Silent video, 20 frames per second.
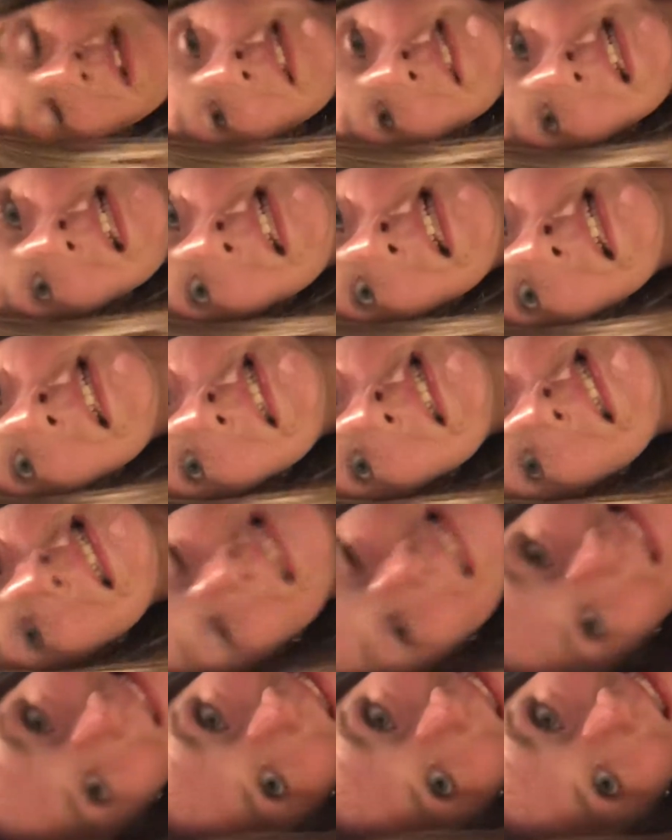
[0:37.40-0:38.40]
because I need to
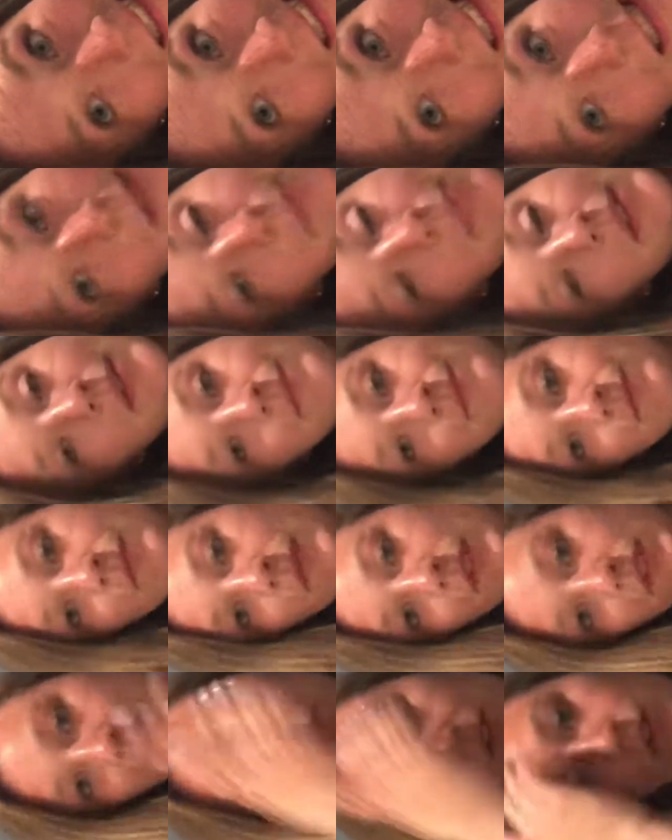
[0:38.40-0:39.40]
sleep.
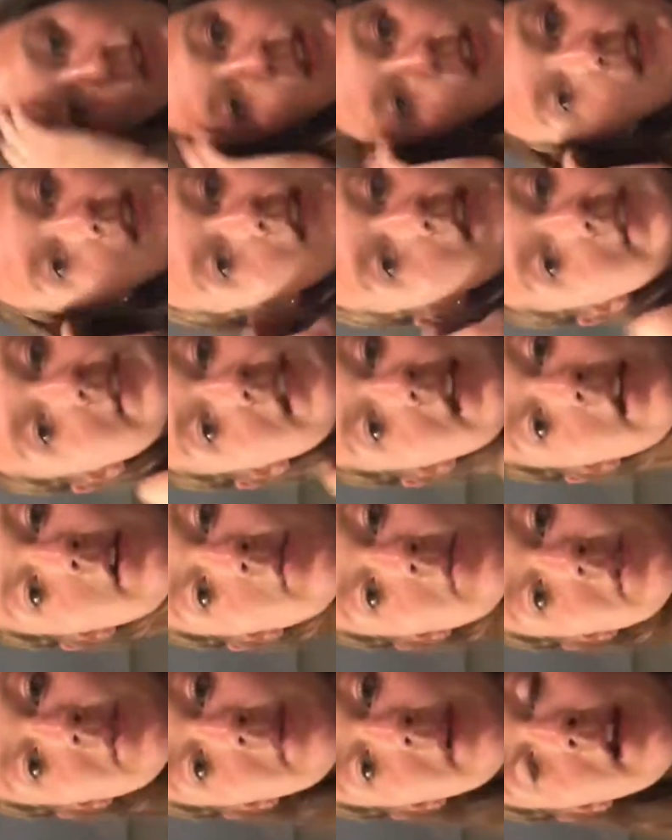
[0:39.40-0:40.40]
So like last night
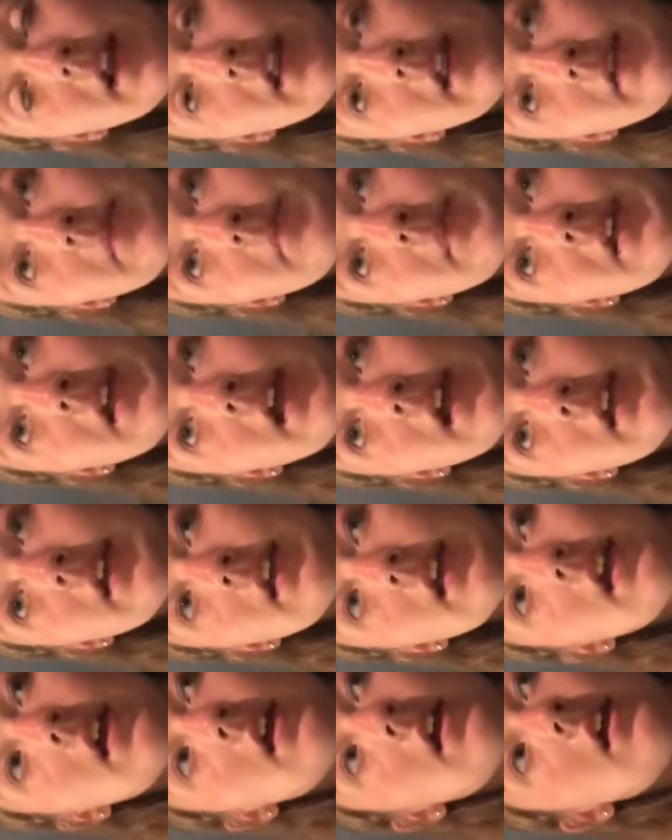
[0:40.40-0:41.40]
I went to bed at like
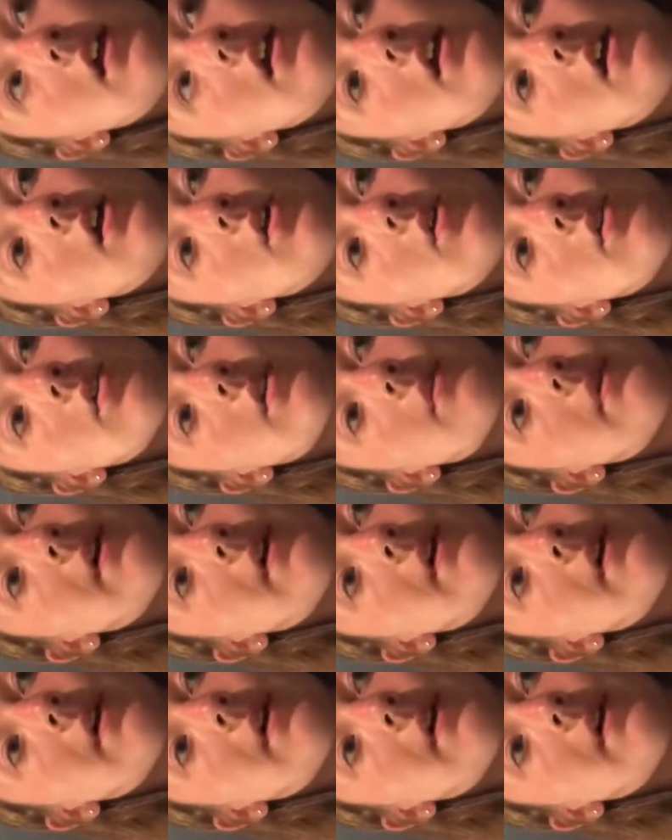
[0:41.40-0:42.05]
midnight, woke